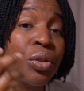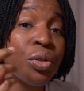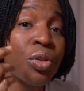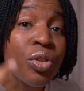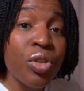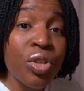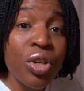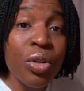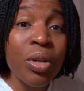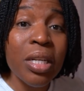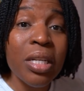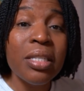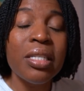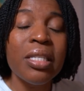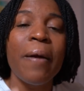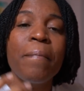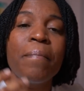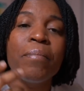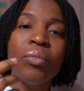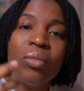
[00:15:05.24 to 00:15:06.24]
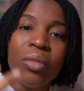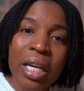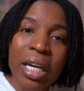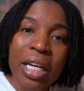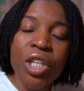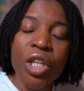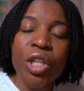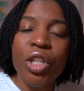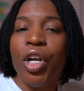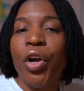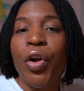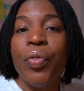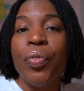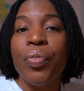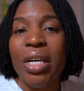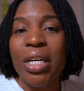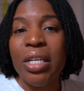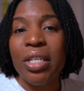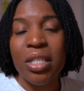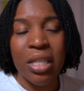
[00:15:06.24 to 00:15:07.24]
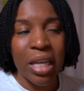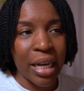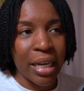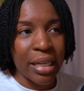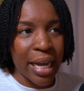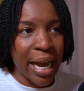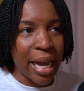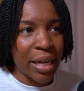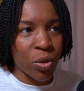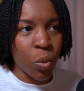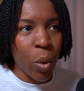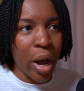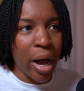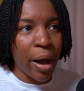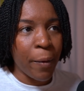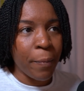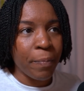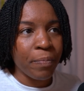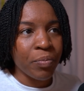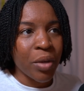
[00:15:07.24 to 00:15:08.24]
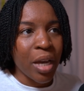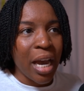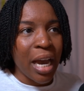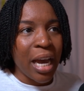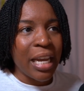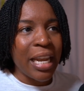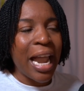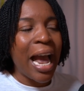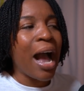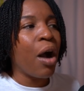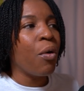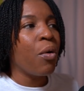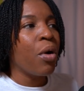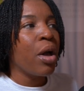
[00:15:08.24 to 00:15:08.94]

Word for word: students need to learn these things as well. Now,